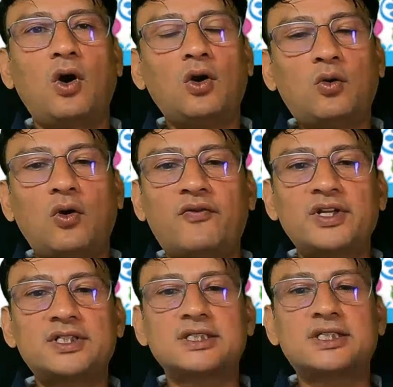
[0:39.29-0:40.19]

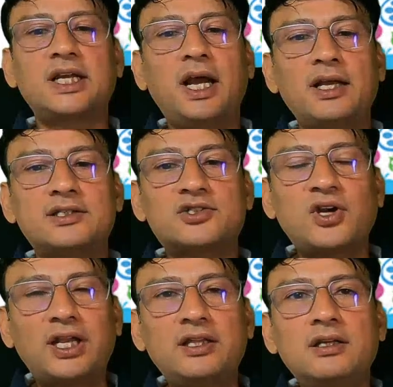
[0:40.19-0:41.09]
conferences can
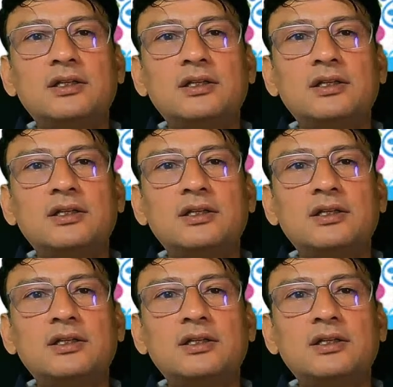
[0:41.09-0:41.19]
strengthen the